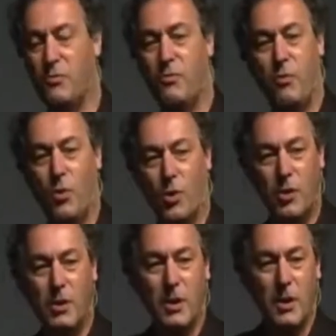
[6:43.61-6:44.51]

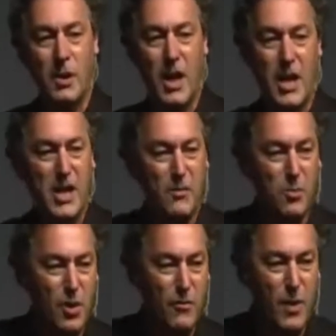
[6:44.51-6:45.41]
for a
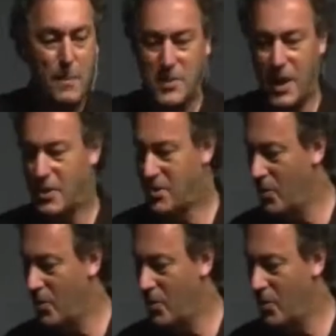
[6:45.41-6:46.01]
network of websites.